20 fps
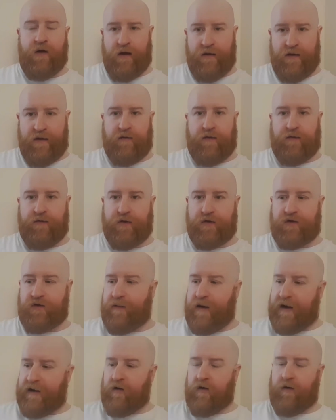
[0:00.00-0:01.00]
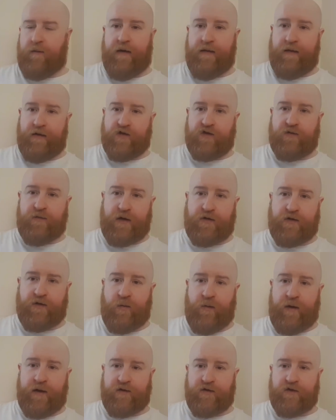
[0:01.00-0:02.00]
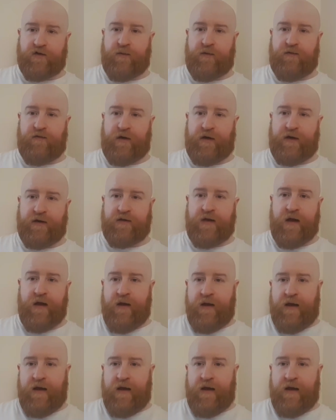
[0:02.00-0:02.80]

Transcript: and then refused to bang up and then smashed the wing to smithereens.